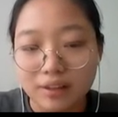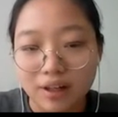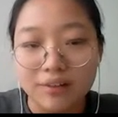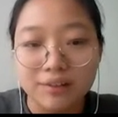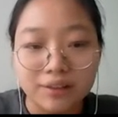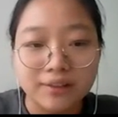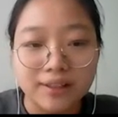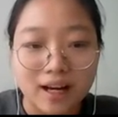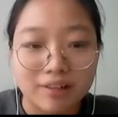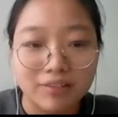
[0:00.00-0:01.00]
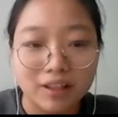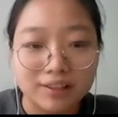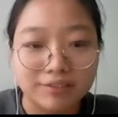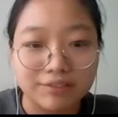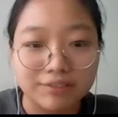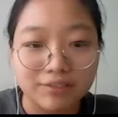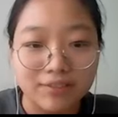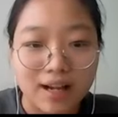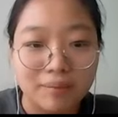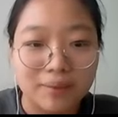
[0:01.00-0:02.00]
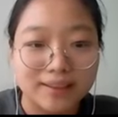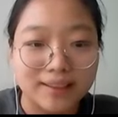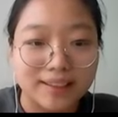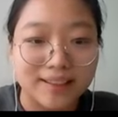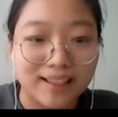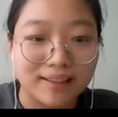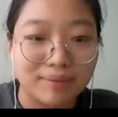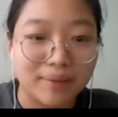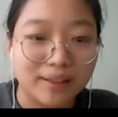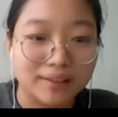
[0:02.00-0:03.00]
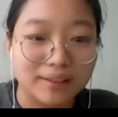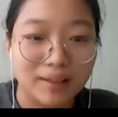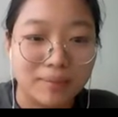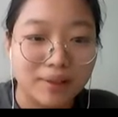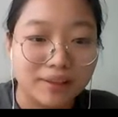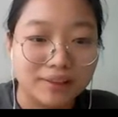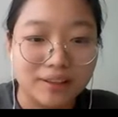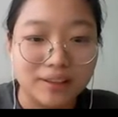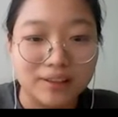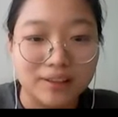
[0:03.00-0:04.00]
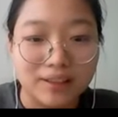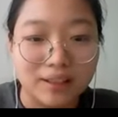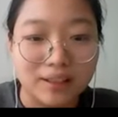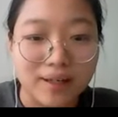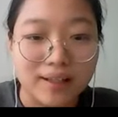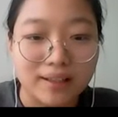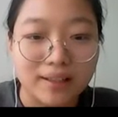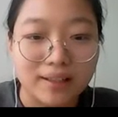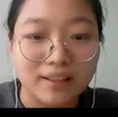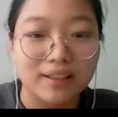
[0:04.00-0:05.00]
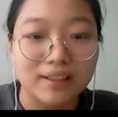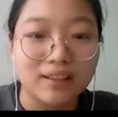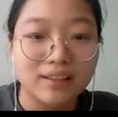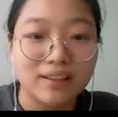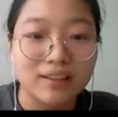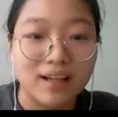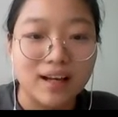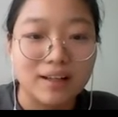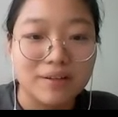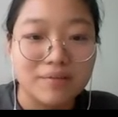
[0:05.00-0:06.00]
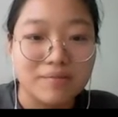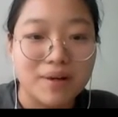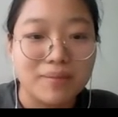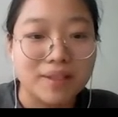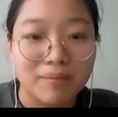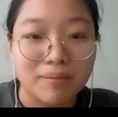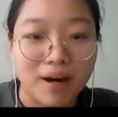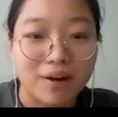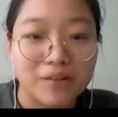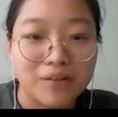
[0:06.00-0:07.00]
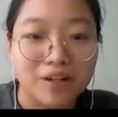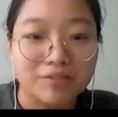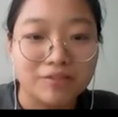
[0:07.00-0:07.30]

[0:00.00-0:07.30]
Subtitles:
also they have lots of elements in it, like pictures, like button, like maybe some paragraph